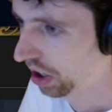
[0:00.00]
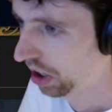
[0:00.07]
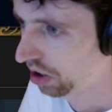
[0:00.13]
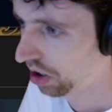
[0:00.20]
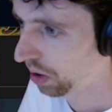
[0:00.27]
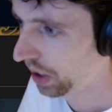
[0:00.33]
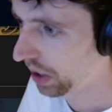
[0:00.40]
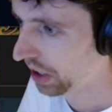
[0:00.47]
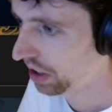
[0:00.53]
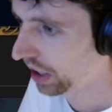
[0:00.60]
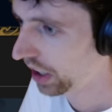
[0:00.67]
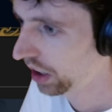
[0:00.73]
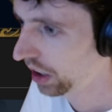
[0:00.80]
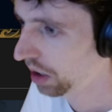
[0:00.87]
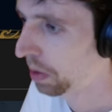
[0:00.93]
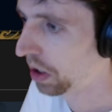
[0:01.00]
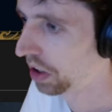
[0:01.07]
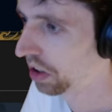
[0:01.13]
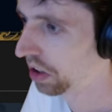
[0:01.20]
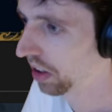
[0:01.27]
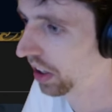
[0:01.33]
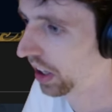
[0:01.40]
So it's entirely
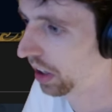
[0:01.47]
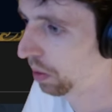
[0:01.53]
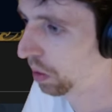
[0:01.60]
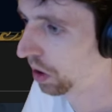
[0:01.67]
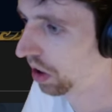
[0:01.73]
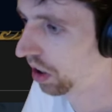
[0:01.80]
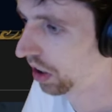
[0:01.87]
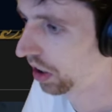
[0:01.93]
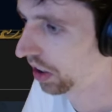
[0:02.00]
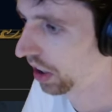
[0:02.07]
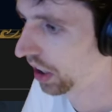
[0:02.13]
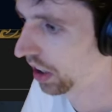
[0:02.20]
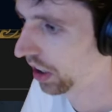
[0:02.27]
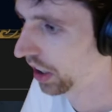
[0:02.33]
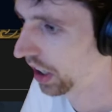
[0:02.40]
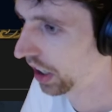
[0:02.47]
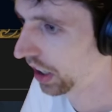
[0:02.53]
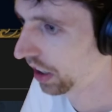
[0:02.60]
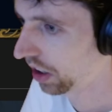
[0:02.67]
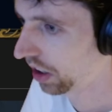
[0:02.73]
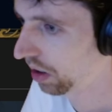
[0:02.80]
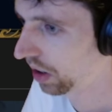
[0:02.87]
possible that I would not take Arcane
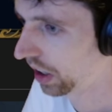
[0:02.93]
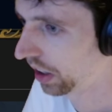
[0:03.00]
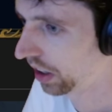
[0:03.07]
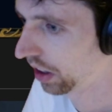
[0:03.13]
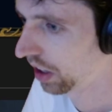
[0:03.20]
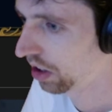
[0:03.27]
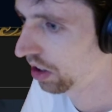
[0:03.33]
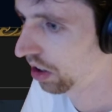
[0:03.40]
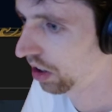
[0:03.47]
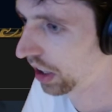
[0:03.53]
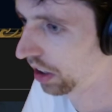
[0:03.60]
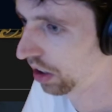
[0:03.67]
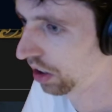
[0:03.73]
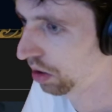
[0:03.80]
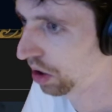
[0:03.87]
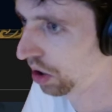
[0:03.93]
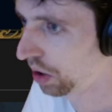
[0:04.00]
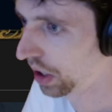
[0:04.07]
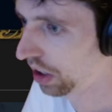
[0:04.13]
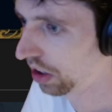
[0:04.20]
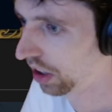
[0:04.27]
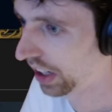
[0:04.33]
Echo, and that these 2 talents would
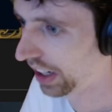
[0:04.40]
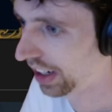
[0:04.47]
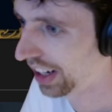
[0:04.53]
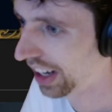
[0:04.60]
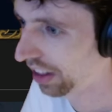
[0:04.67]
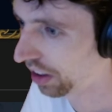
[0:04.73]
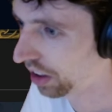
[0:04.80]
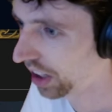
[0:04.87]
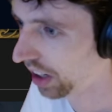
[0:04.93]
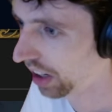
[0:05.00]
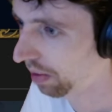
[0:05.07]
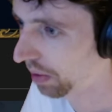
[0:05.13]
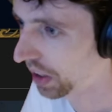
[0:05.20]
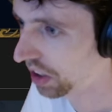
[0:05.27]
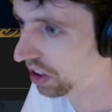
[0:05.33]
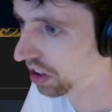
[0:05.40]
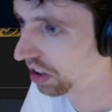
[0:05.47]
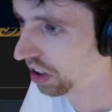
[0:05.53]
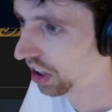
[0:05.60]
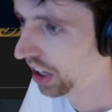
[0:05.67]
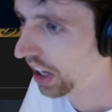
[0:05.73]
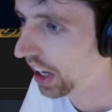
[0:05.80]
go into like Nether Tempest,
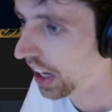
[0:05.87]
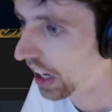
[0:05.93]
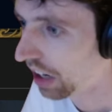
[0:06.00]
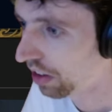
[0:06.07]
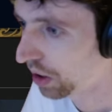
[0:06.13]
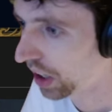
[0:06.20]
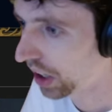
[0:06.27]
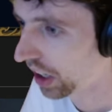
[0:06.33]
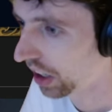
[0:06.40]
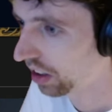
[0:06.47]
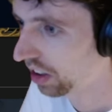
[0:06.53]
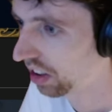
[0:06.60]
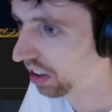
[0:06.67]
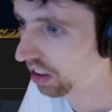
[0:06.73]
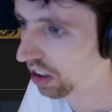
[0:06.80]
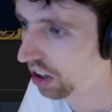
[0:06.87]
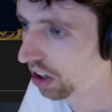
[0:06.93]
Evocate,